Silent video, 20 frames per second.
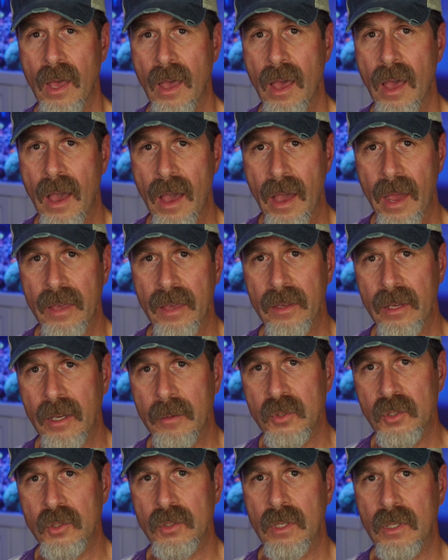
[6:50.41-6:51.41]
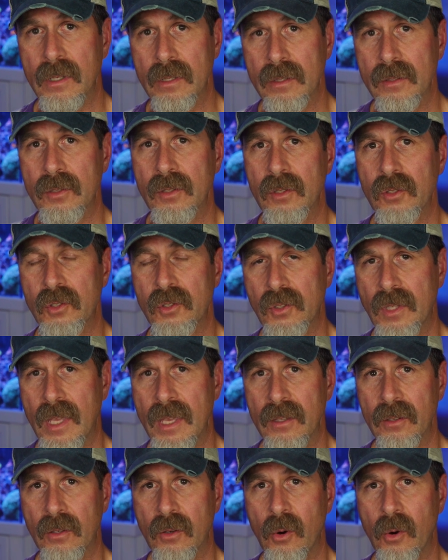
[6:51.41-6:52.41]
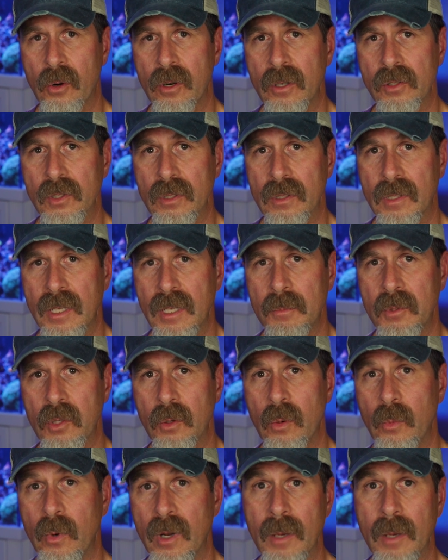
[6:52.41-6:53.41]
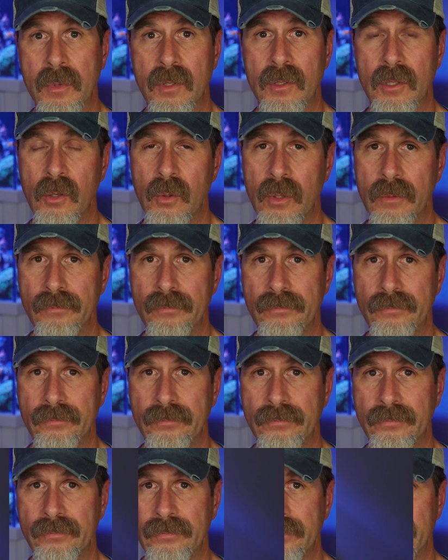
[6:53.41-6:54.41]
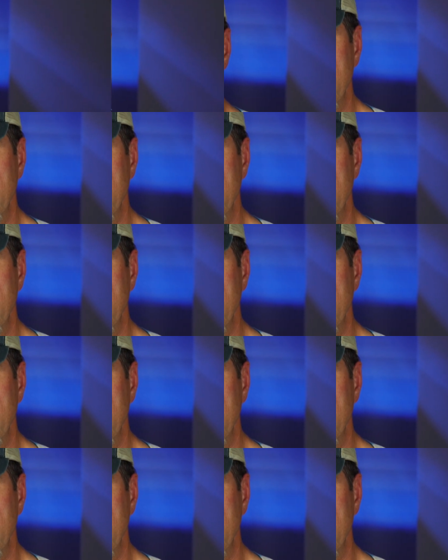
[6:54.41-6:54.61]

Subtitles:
So I think I'm just going to stay the course and keep doing what I've been doing.